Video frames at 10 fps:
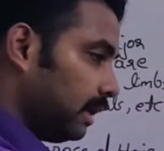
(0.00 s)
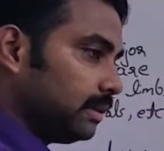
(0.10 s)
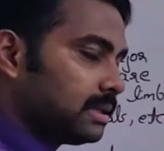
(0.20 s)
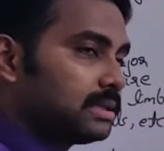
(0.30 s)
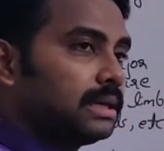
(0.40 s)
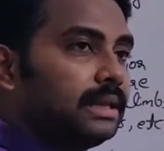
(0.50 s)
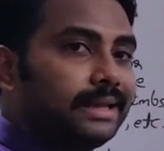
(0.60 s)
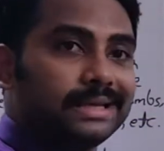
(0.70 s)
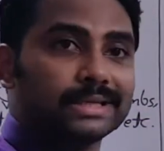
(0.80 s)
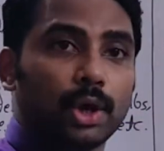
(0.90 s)
The
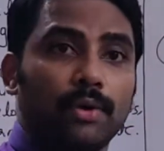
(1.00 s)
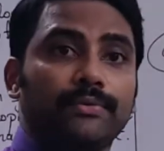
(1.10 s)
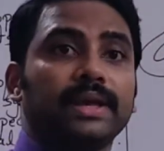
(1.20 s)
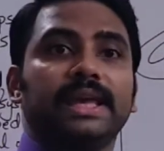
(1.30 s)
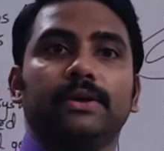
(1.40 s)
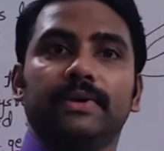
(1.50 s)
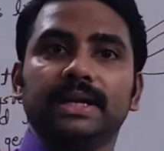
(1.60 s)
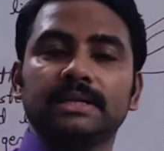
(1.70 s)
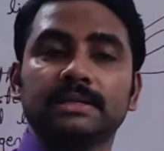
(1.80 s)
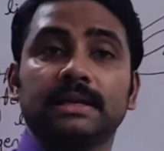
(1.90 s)
series of
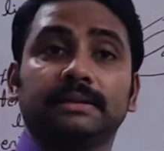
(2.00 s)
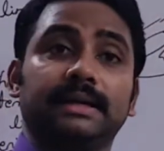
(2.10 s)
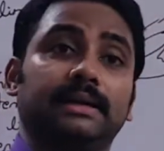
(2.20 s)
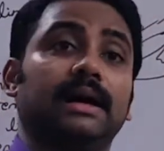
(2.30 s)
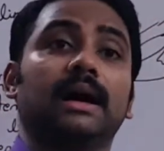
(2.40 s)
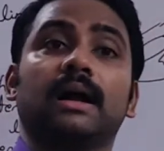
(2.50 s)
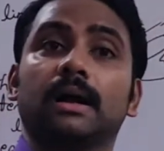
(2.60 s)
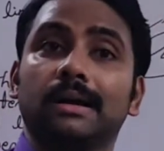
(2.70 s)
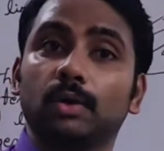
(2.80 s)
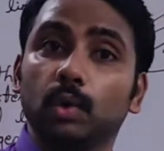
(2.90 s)
events that
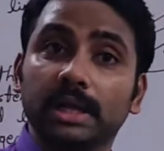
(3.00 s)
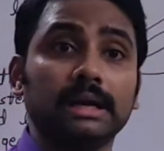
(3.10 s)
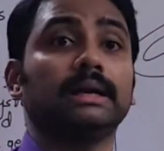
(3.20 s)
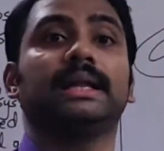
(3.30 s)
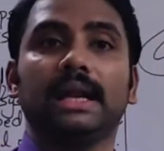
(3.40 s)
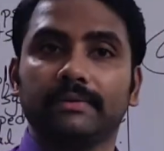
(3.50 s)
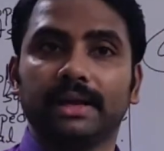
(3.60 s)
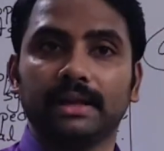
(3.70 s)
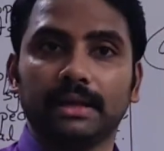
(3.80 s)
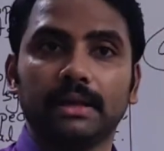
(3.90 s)
occur during
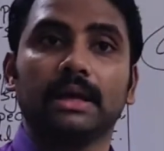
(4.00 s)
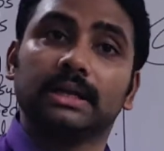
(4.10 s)
delivery,